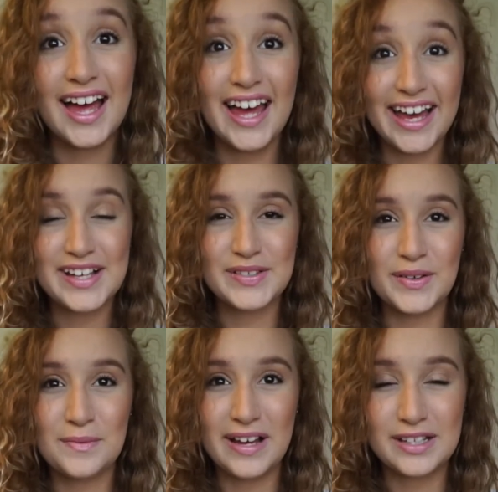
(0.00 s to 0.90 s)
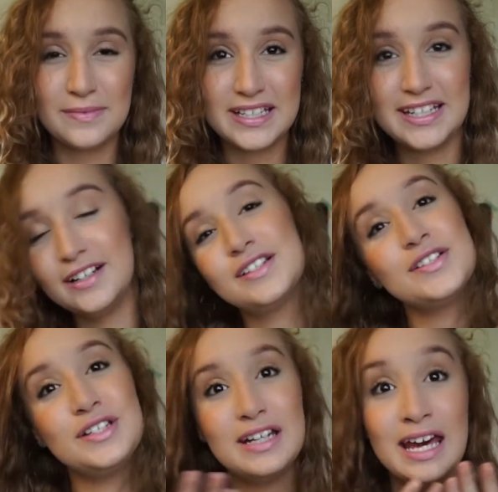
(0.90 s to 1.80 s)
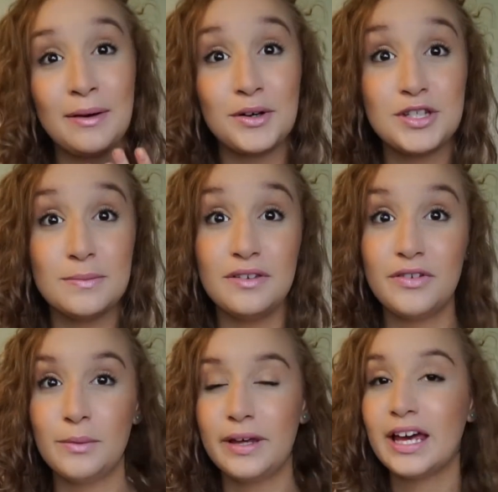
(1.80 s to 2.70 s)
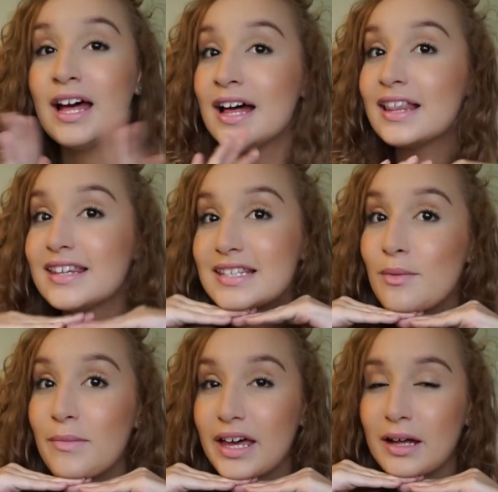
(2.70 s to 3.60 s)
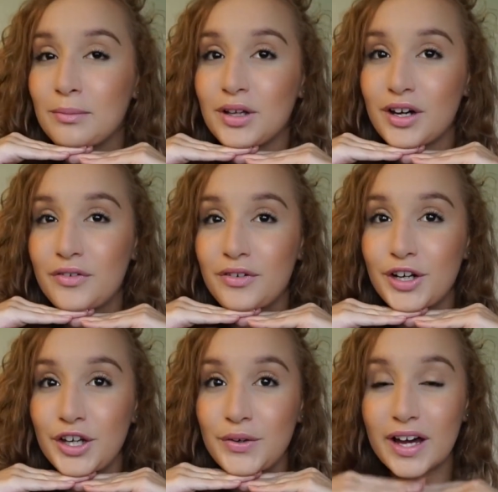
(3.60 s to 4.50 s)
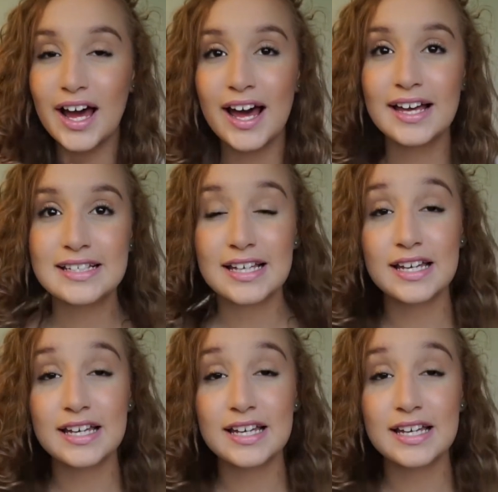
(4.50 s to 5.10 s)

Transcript: Hi guys, welcome back to my channel. So today I'm going to be filming this makeup look for you guys.